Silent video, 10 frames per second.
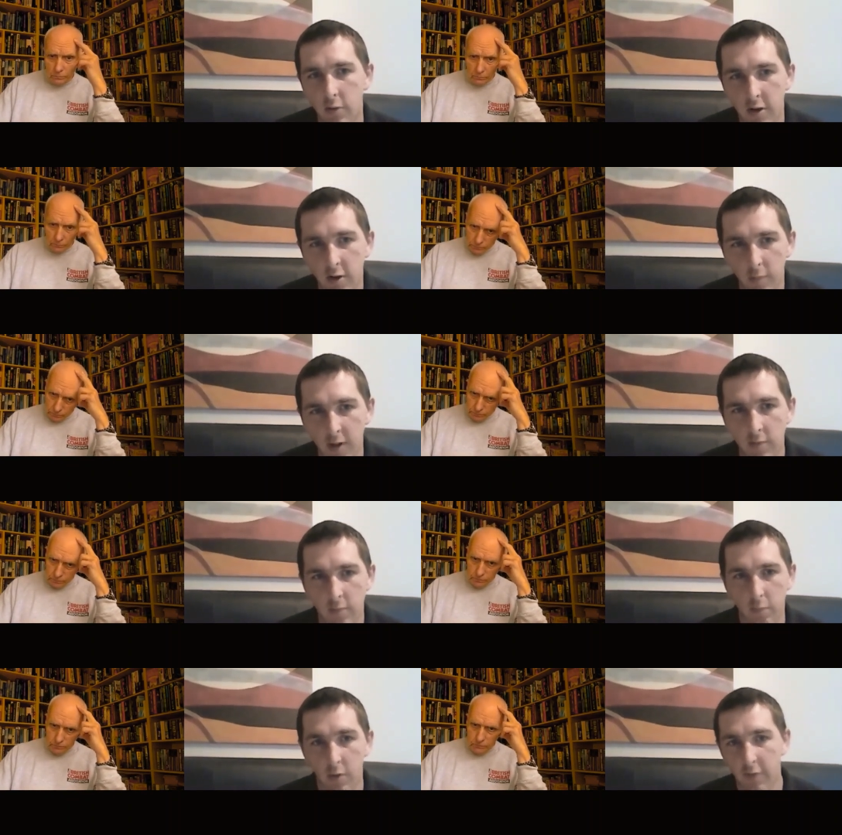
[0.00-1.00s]
Speaker 1: could you
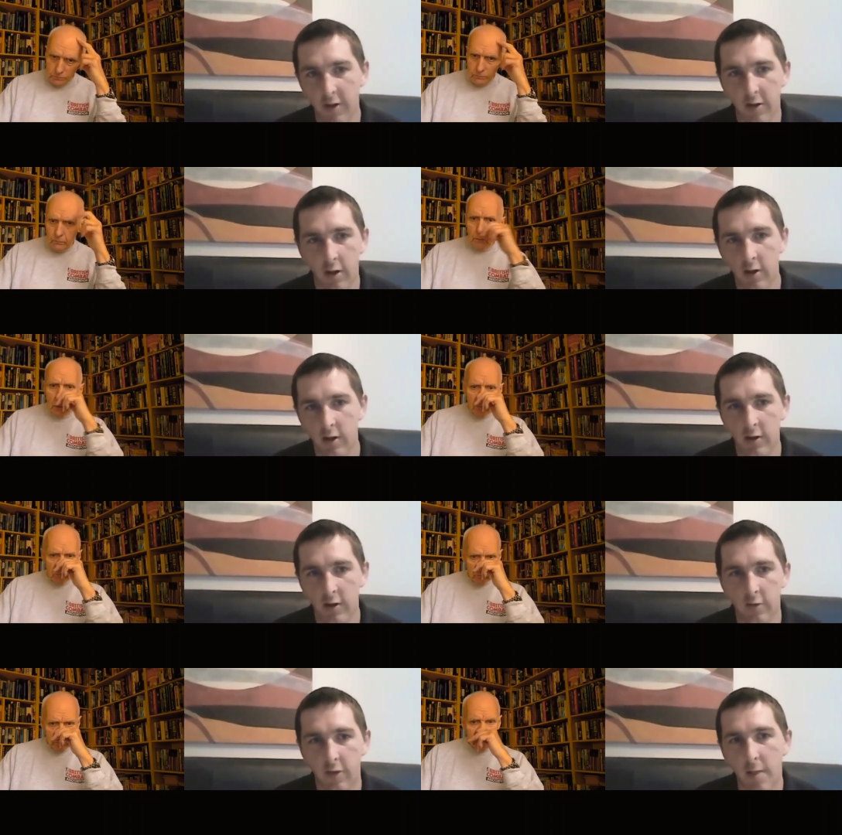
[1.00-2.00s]
explain what they are
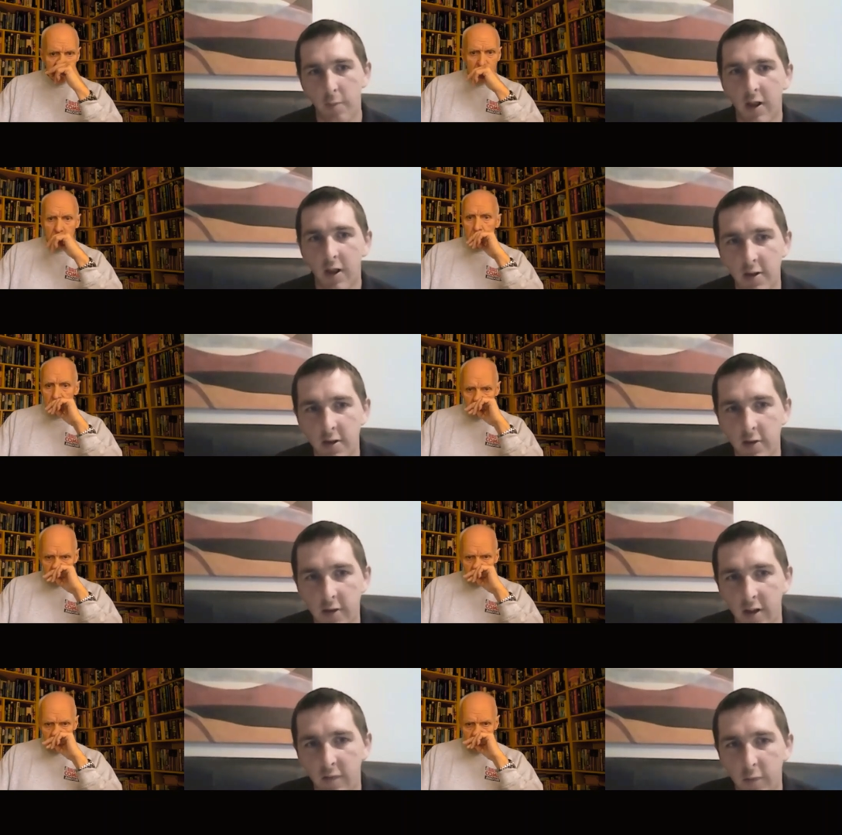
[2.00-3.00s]
and their application
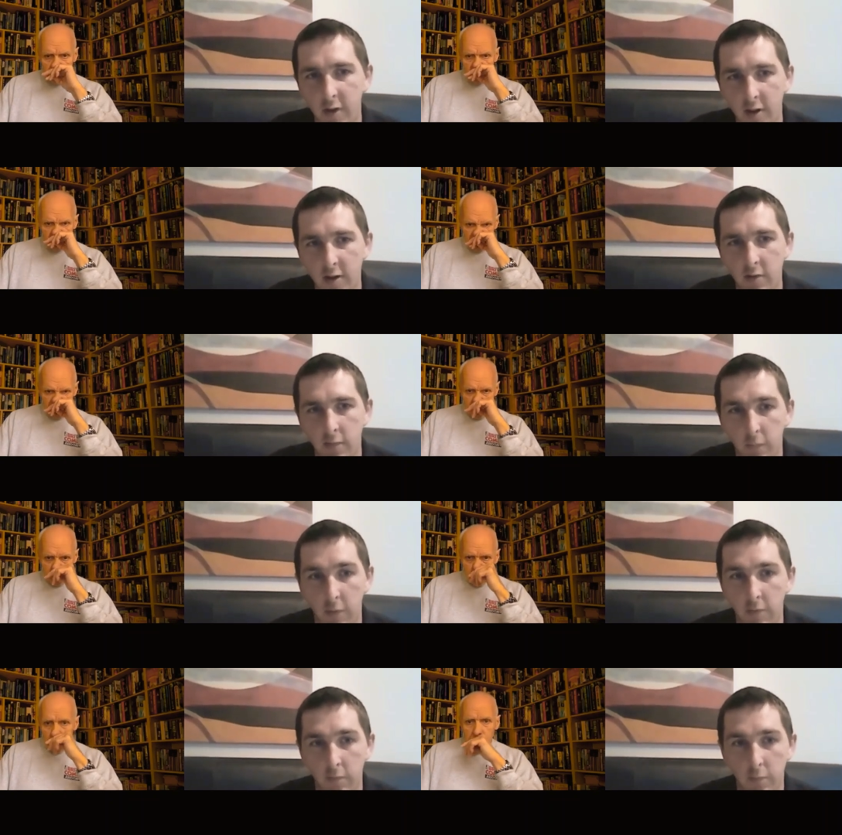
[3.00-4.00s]
and self protection
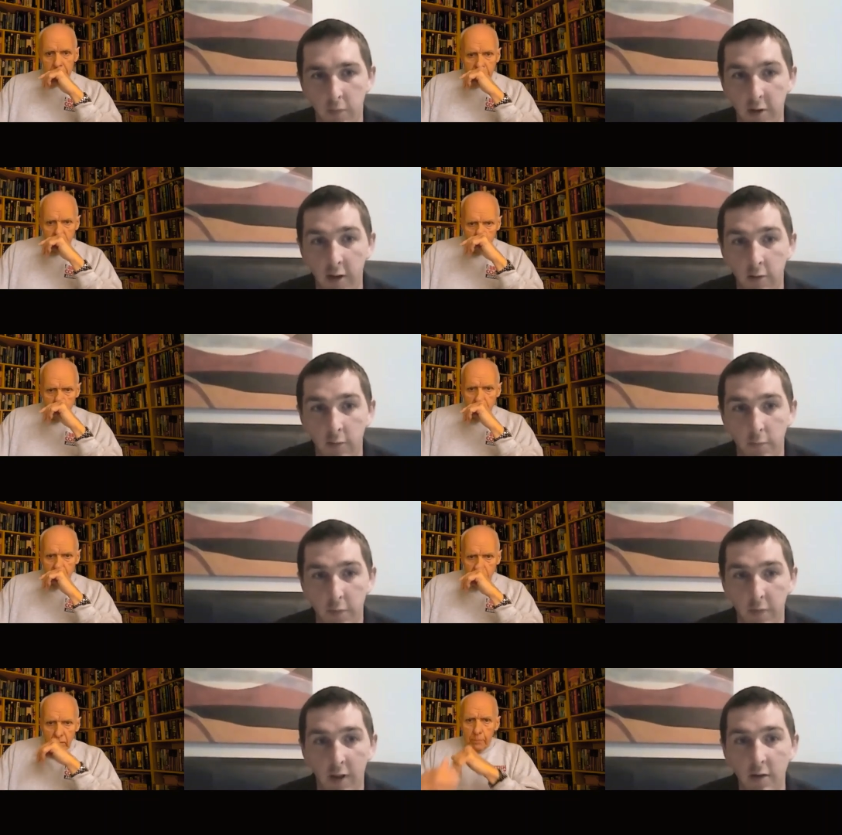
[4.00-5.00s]
for the general
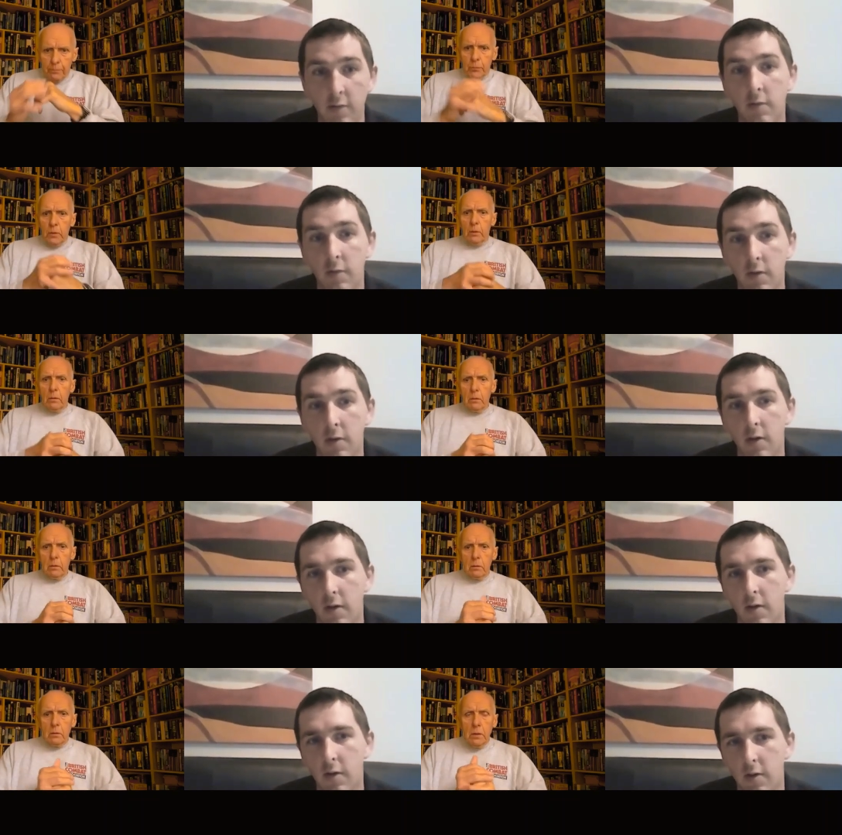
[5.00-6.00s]
civilian?
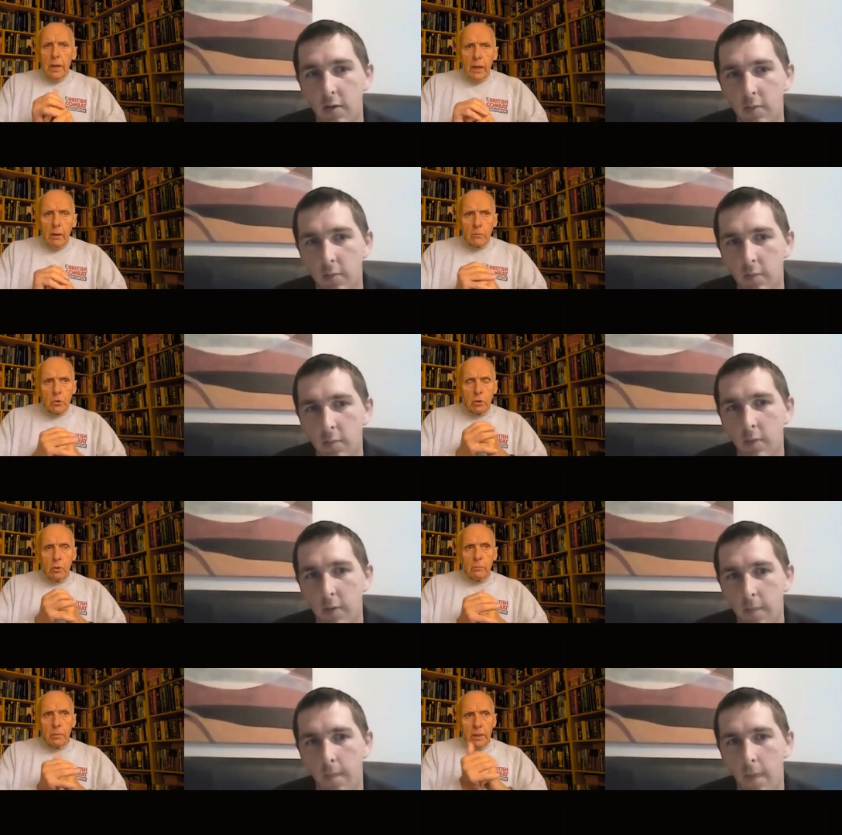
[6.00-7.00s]
Speaker 2: Yeah,
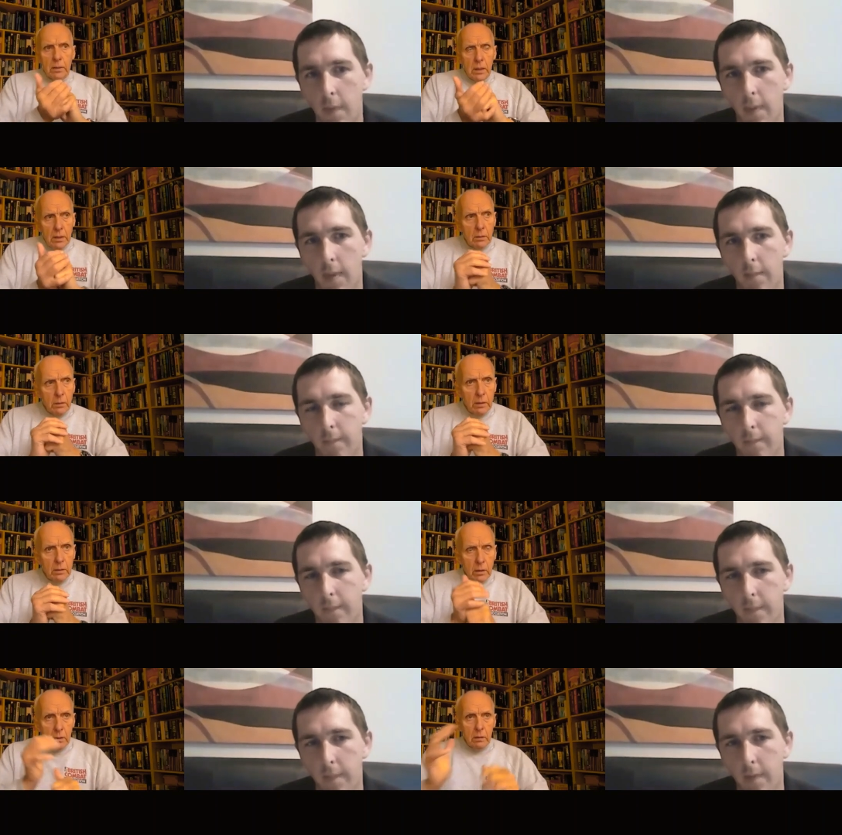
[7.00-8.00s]
sure. It, it, in,
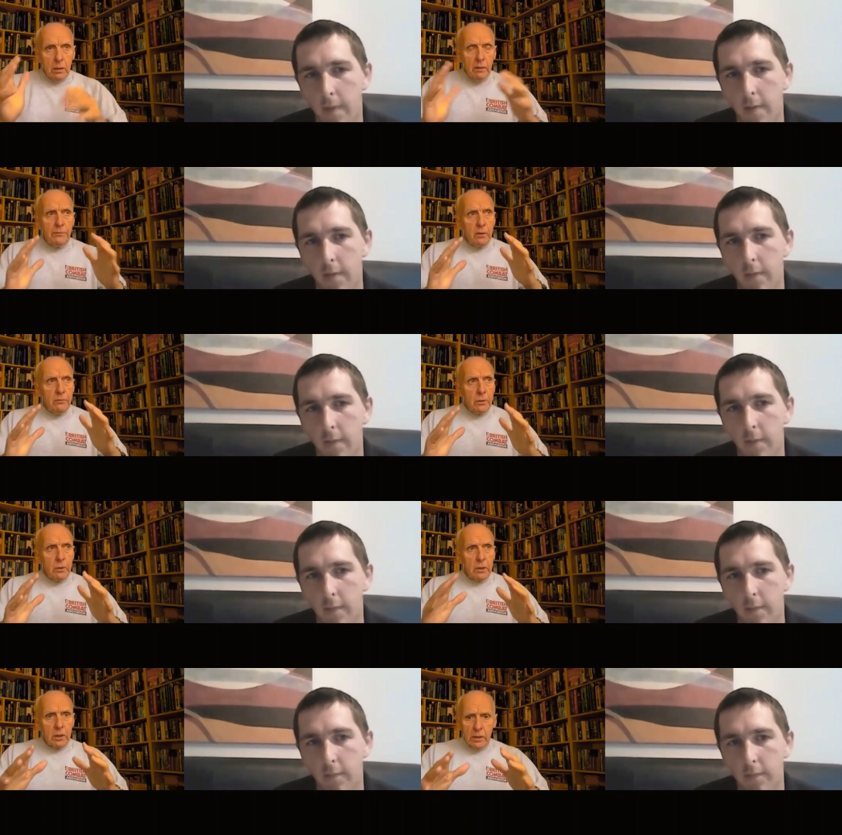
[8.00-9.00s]
if, if you
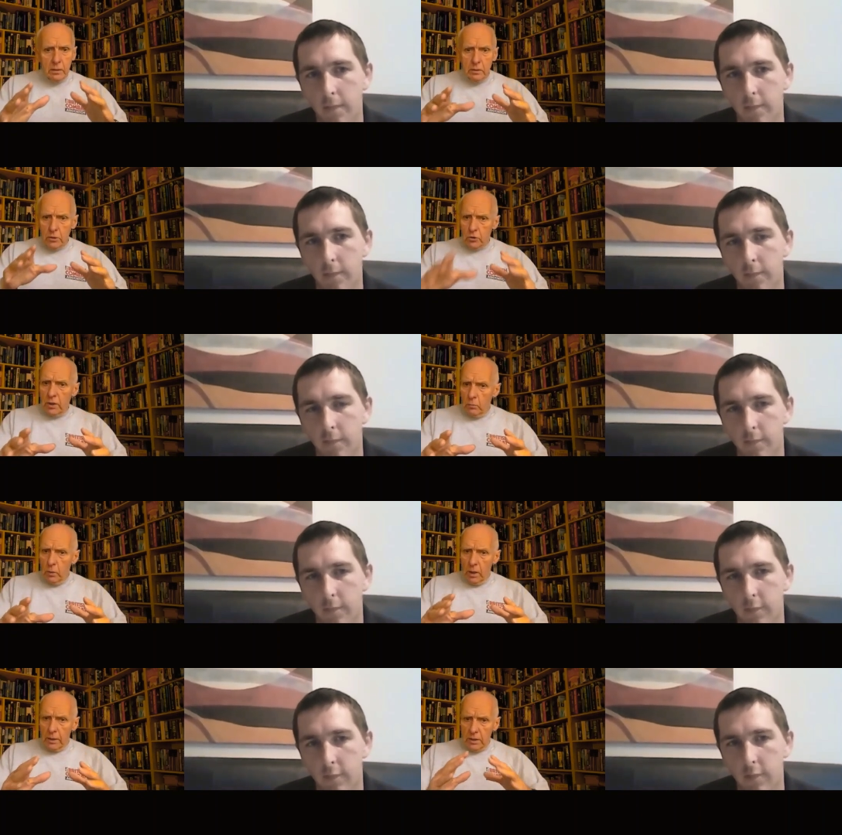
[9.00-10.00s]
look at in
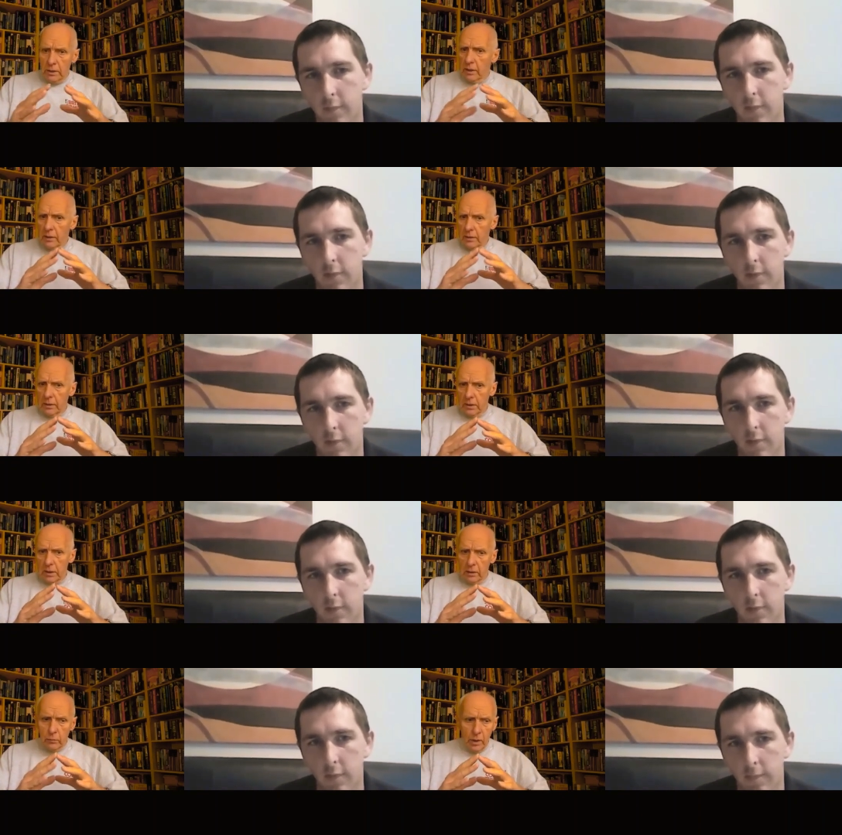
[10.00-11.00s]
Streetwise and anything that
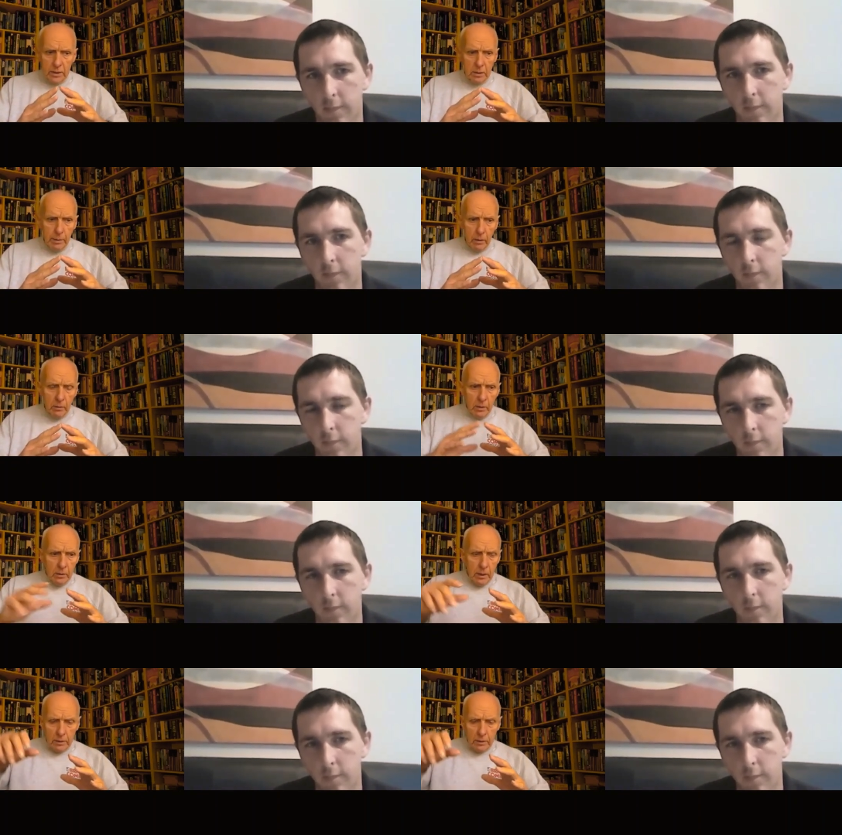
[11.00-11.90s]
I write about, I,